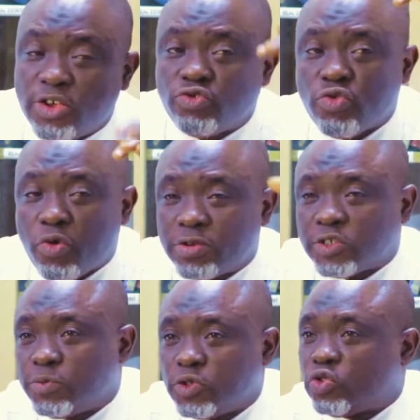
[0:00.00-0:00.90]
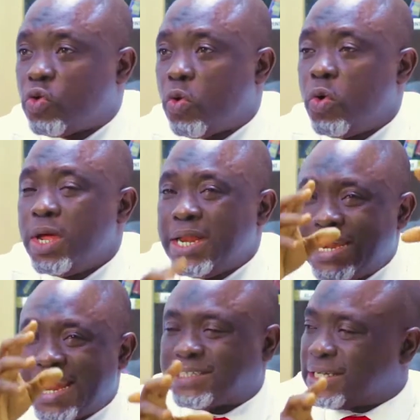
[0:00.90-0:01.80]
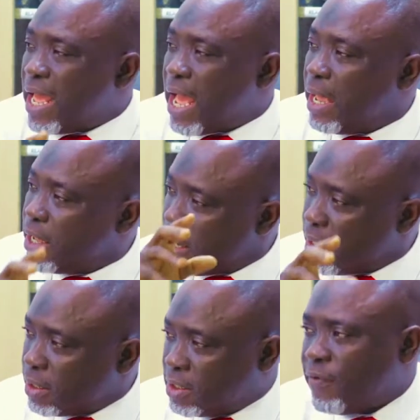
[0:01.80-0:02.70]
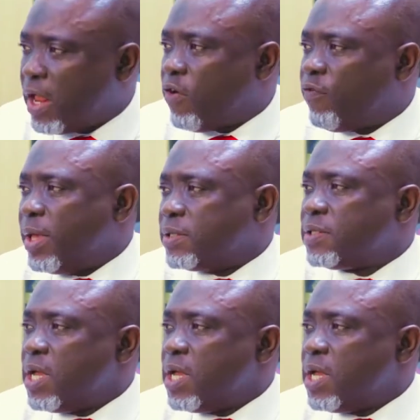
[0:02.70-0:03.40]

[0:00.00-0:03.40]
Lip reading: it will contribute to national development.